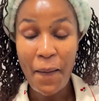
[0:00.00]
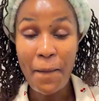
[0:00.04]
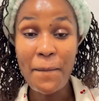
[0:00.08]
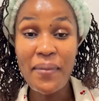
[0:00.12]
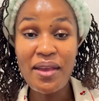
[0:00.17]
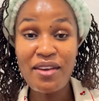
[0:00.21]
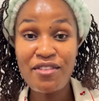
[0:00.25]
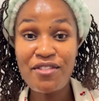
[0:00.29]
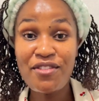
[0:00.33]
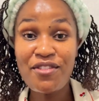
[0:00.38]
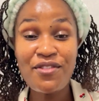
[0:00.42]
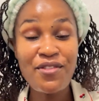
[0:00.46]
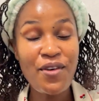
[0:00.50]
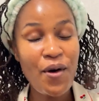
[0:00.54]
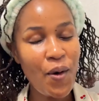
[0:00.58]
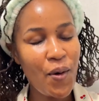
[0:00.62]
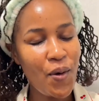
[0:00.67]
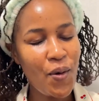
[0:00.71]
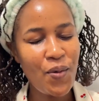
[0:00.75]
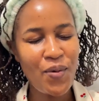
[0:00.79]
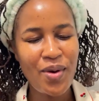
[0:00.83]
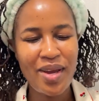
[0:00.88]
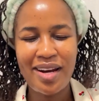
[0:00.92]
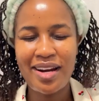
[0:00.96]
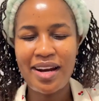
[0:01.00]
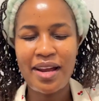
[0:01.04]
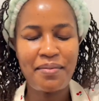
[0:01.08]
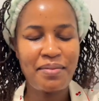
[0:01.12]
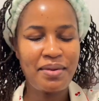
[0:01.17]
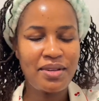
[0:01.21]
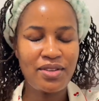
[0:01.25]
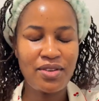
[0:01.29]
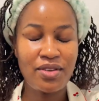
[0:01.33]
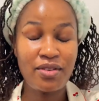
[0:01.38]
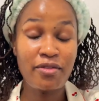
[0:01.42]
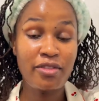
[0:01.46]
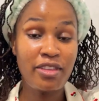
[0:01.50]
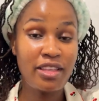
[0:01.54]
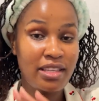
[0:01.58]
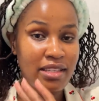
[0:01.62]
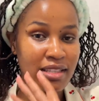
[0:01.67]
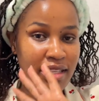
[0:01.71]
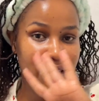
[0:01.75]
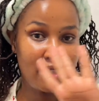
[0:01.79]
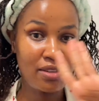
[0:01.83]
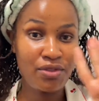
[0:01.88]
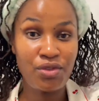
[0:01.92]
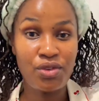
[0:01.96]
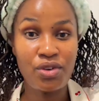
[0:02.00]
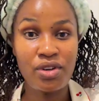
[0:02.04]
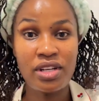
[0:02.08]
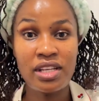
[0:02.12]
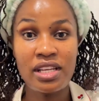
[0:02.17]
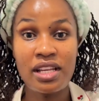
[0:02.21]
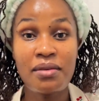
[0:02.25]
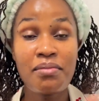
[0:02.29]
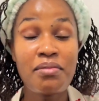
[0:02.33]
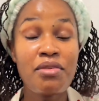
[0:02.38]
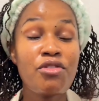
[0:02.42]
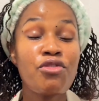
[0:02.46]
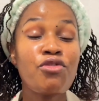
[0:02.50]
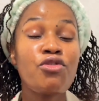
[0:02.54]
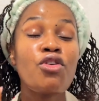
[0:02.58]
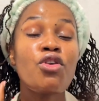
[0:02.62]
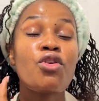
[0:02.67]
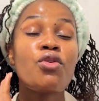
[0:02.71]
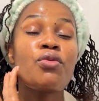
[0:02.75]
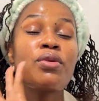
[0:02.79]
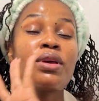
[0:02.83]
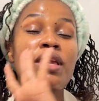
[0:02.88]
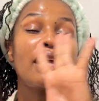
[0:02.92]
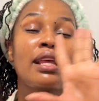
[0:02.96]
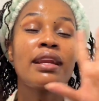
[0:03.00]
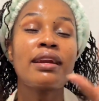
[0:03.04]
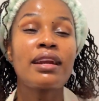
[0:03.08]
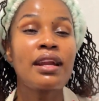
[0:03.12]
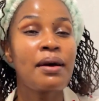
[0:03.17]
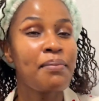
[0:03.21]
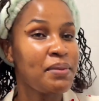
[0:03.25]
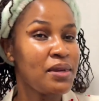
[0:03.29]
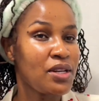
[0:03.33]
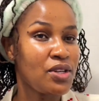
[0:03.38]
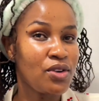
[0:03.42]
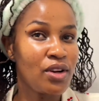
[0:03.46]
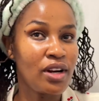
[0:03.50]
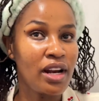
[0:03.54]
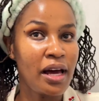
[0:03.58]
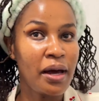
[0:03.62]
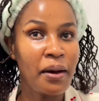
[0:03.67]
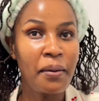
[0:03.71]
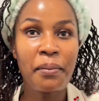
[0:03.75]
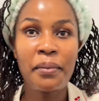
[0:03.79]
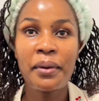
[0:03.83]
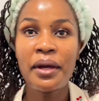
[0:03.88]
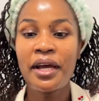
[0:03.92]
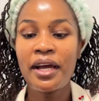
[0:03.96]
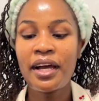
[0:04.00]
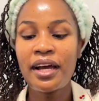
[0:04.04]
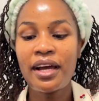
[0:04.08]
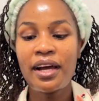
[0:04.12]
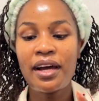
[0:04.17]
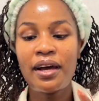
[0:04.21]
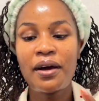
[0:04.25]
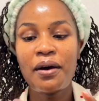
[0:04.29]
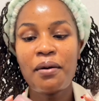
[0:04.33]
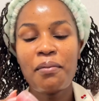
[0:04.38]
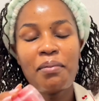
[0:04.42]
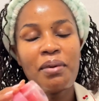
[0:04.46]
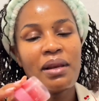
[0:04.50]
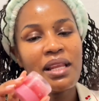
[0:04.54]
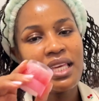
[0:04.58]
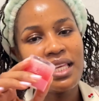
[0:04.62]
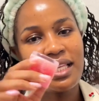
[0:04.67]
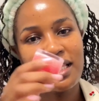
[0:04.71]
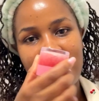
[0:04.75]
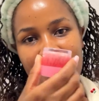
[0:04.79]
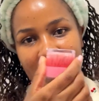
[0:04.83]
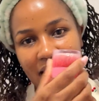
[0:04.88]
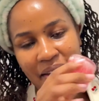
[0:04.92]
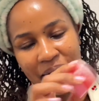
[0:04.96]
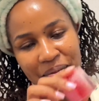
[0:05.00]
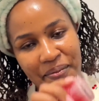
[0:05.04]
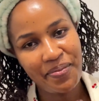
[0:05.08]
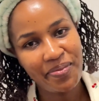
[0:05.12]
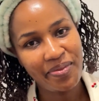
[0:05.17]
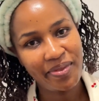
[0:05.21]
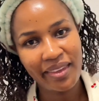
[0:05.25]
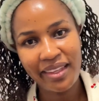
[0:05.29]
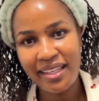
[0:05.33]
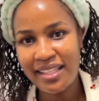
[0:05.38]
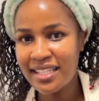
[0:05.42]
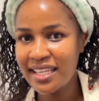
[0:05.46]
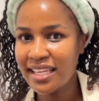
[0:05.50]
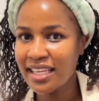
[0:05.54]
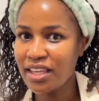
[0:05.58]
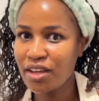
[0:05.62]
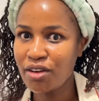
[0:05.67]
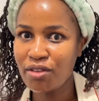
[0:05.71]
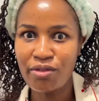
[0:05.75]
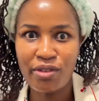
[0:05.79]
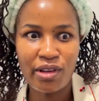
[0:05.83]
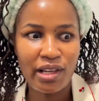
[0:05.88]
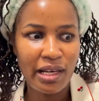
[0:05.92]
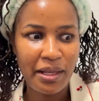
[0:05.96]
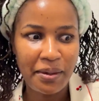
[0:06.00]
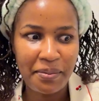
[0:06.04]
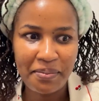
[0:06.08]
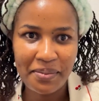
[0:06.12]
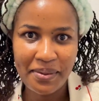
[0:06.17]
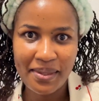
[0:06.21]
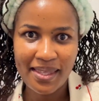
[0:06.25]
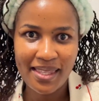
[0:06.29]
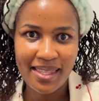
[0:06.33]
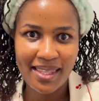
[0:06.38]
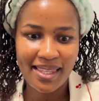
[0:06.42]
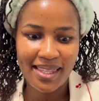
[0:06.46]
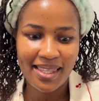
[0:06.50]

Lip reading: Before we wrap it up, this is for real. Before we wrap it all up, please take your lips,